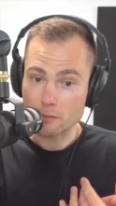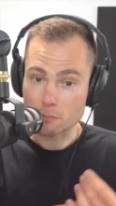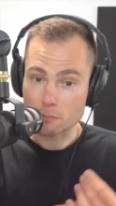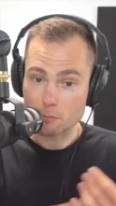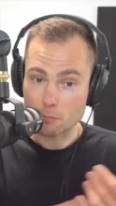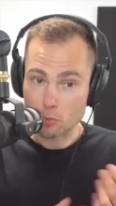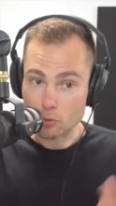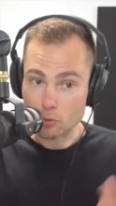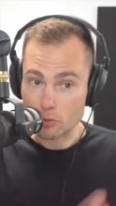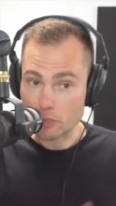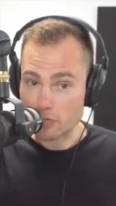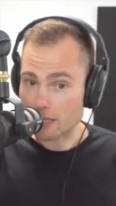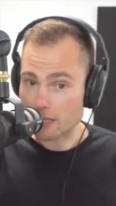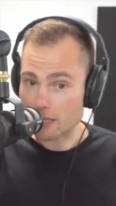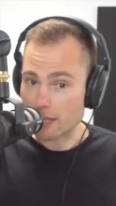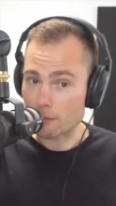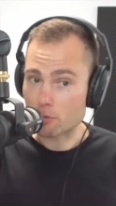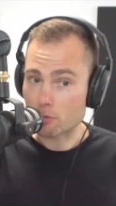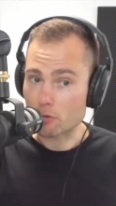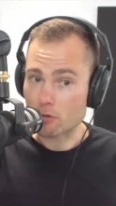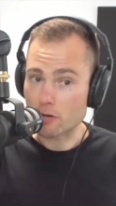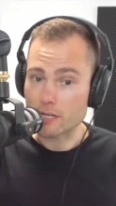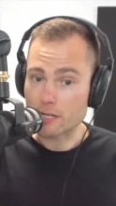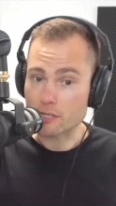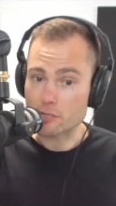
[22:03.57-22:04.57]
book
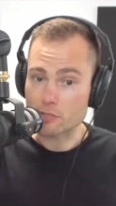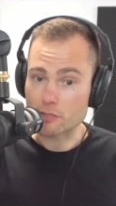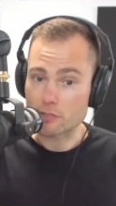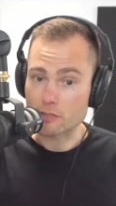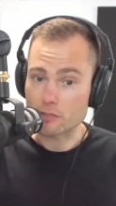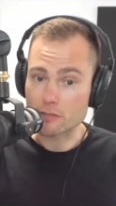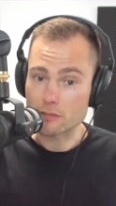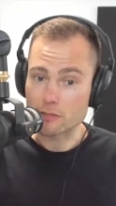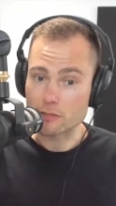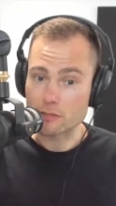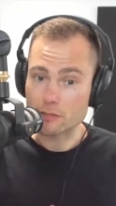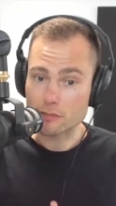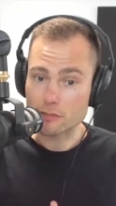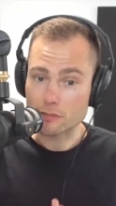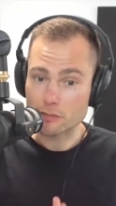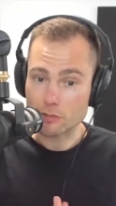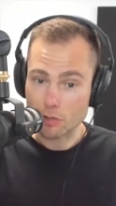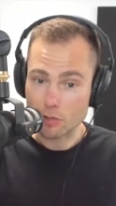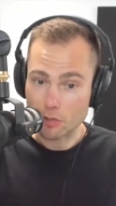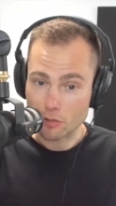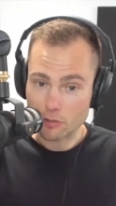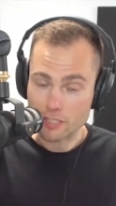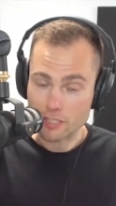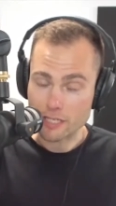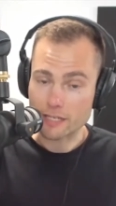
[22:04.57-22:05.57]
collaborations,
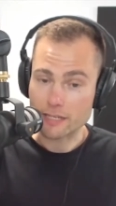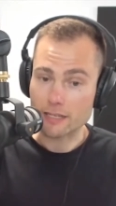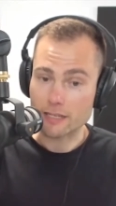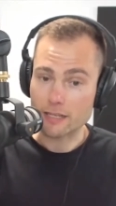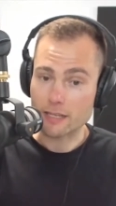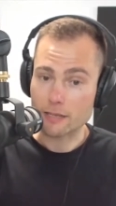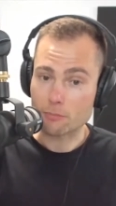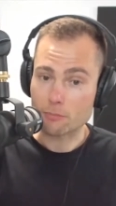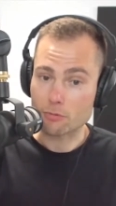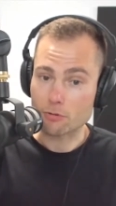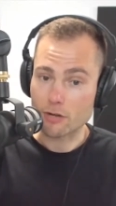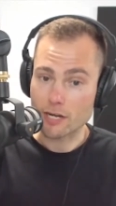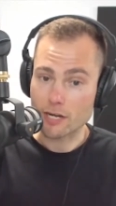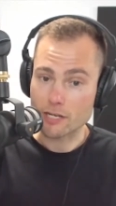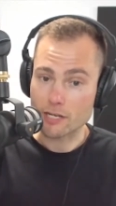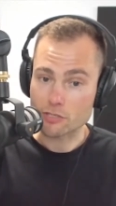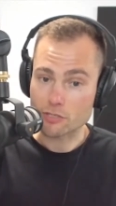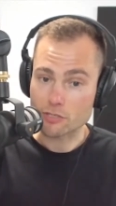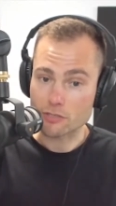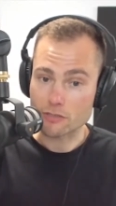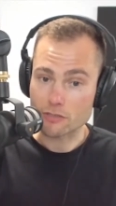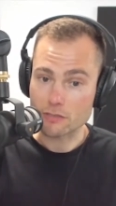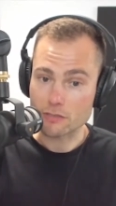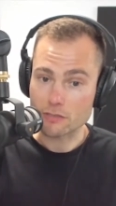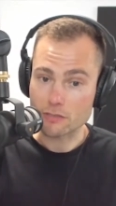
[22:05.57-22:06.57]
content
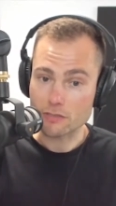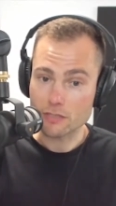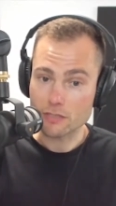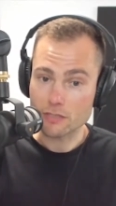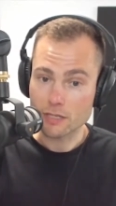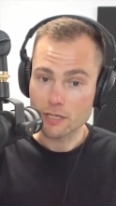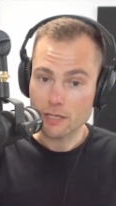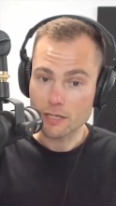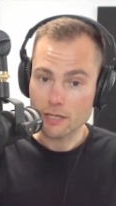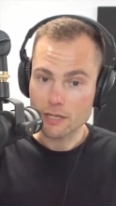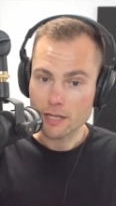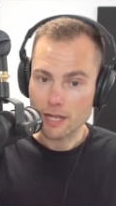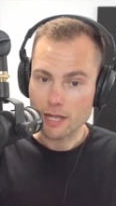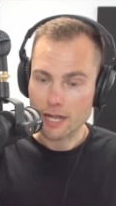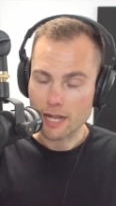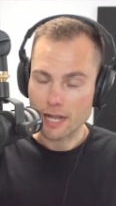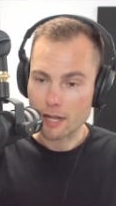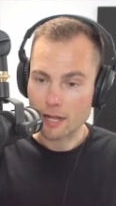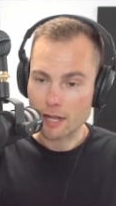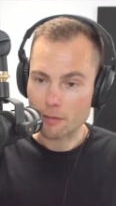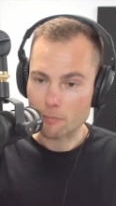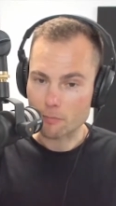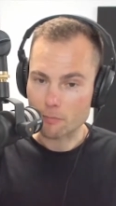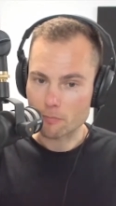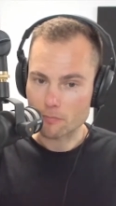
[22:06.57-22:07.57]
collaborations,
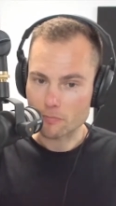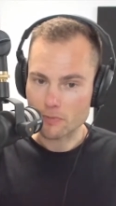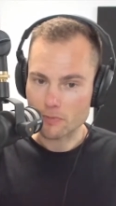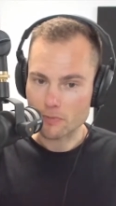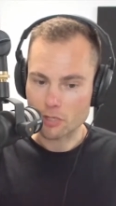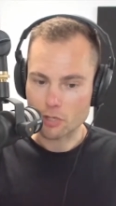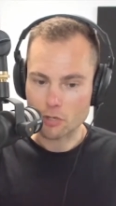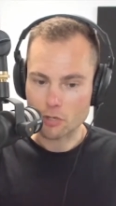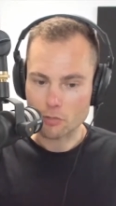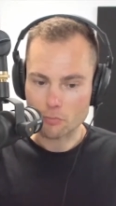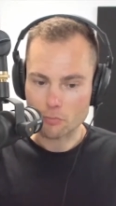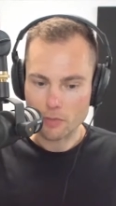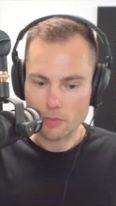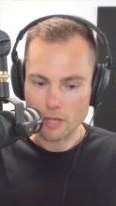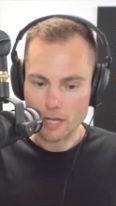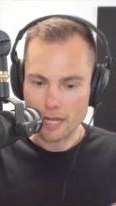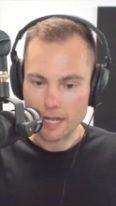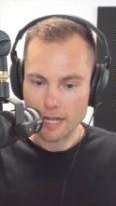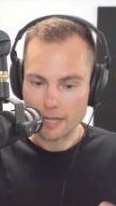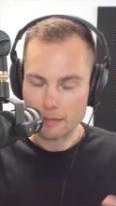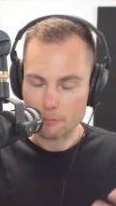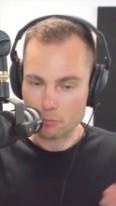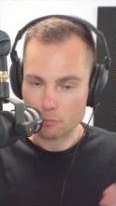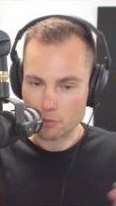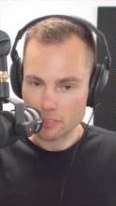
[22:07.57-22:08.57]
um, you know,
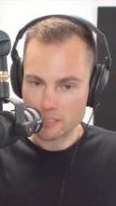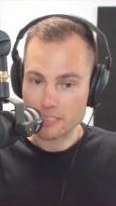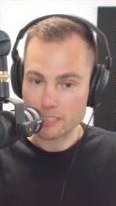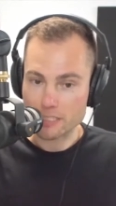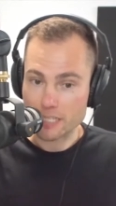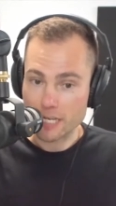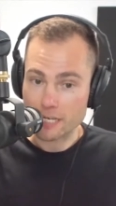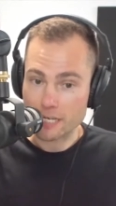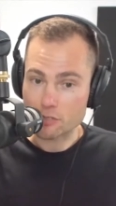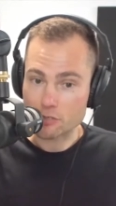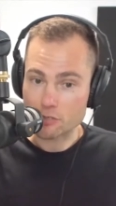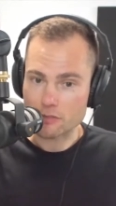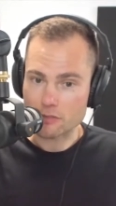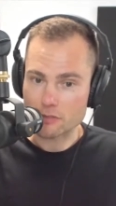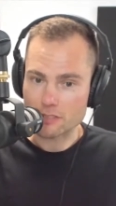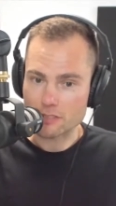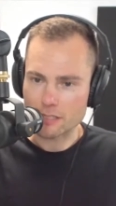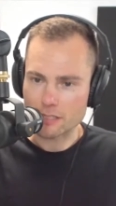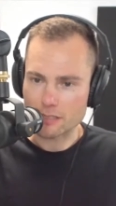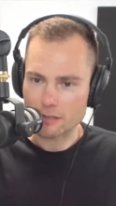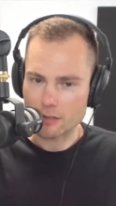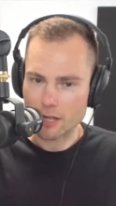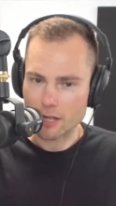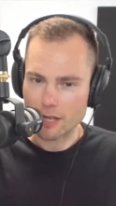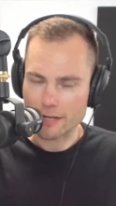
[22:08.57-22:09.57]
uh, presentations
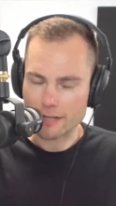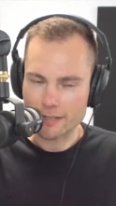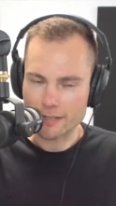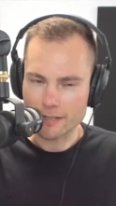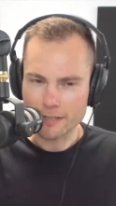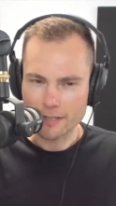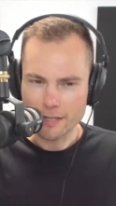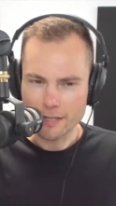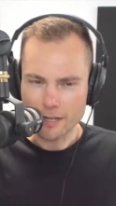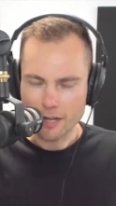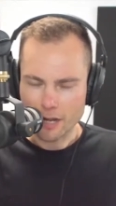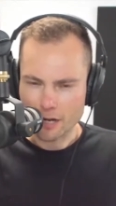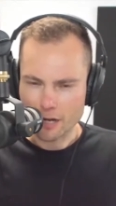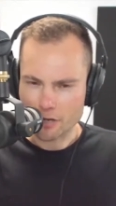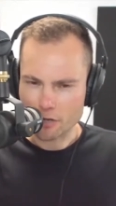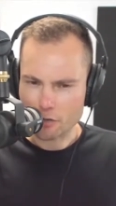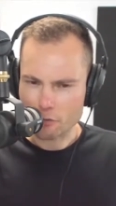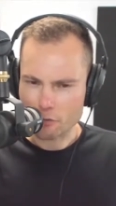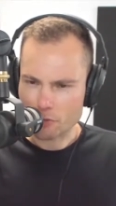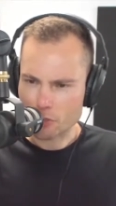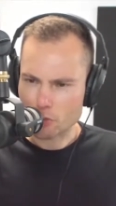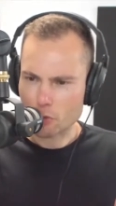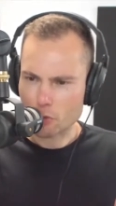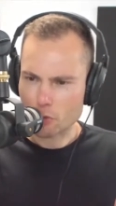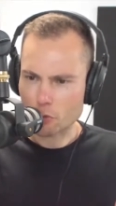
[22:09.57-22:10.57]
at like I don't know
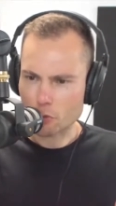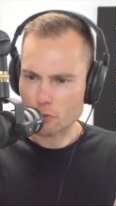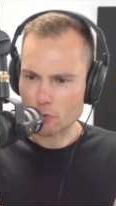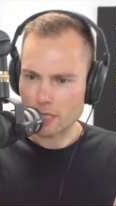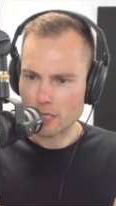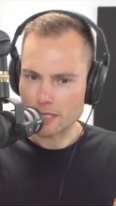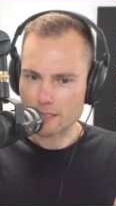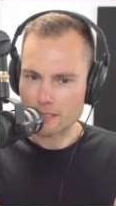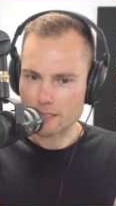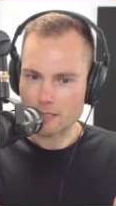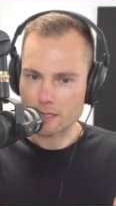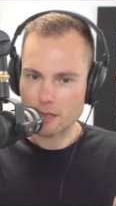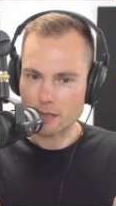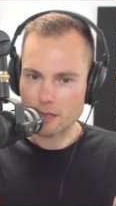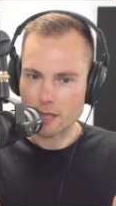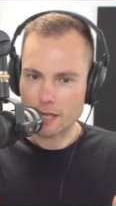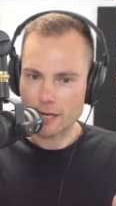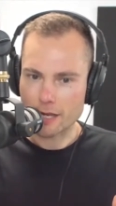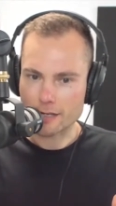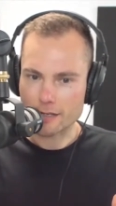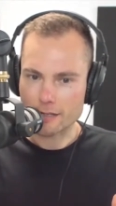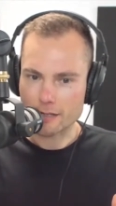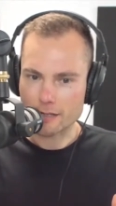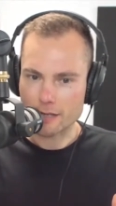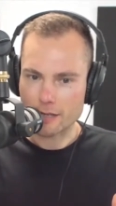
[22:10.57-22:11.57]
what you call these. They're
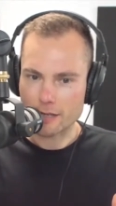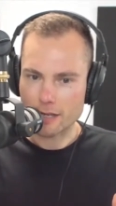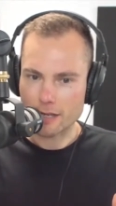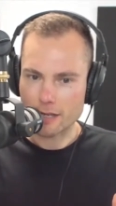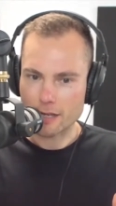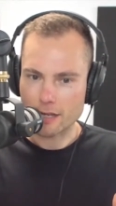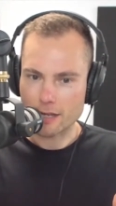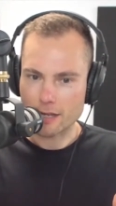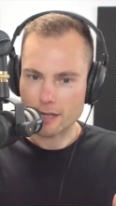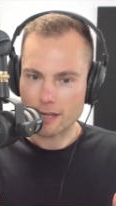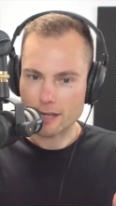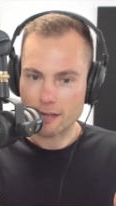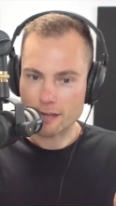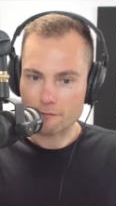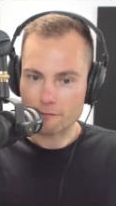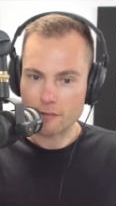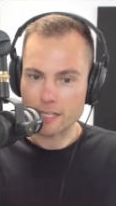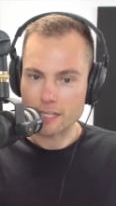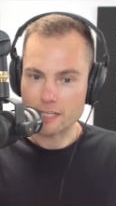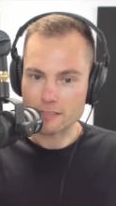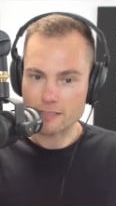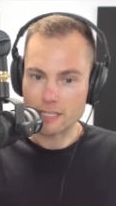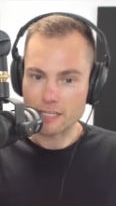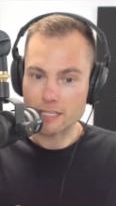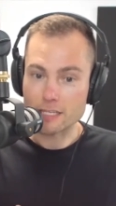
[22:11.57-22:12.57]
like uh,
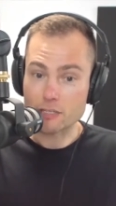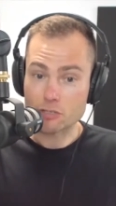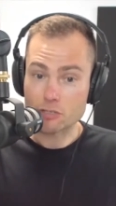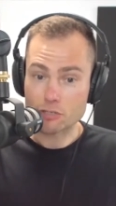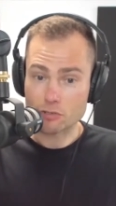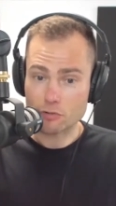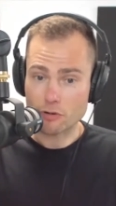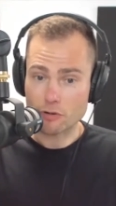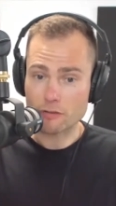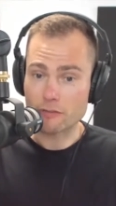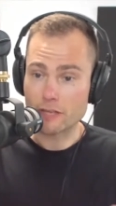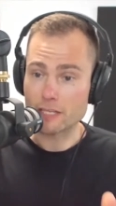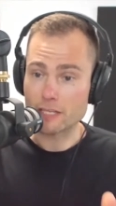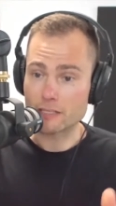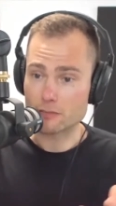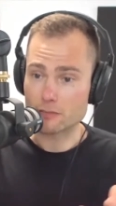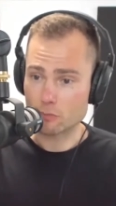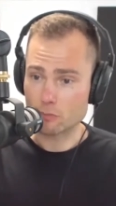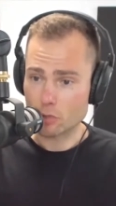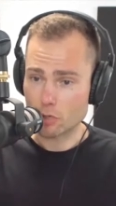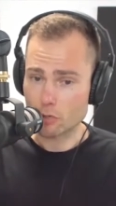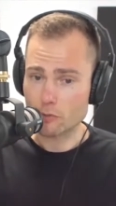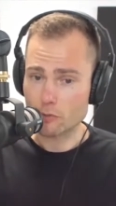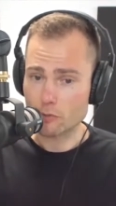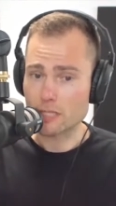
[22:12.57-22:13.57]
events, industry events.
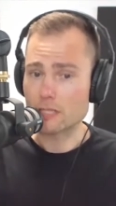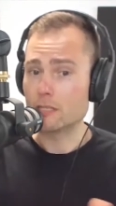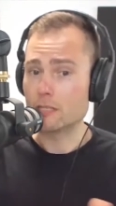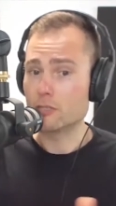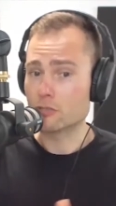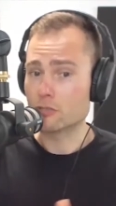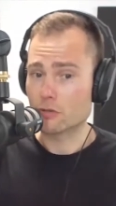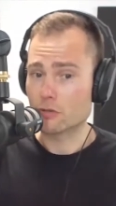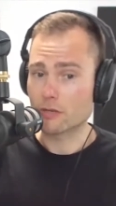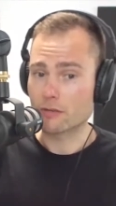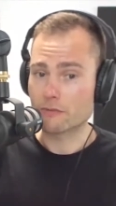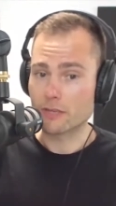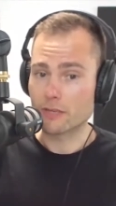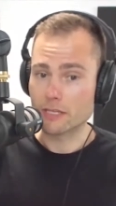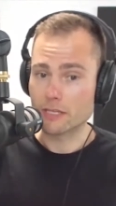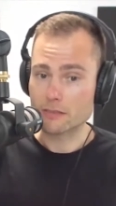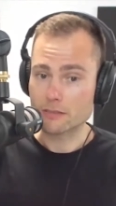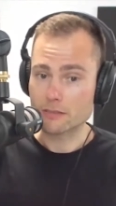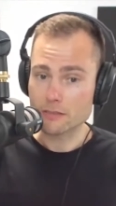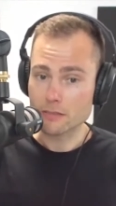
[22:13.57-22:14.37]
We'll go with industry events.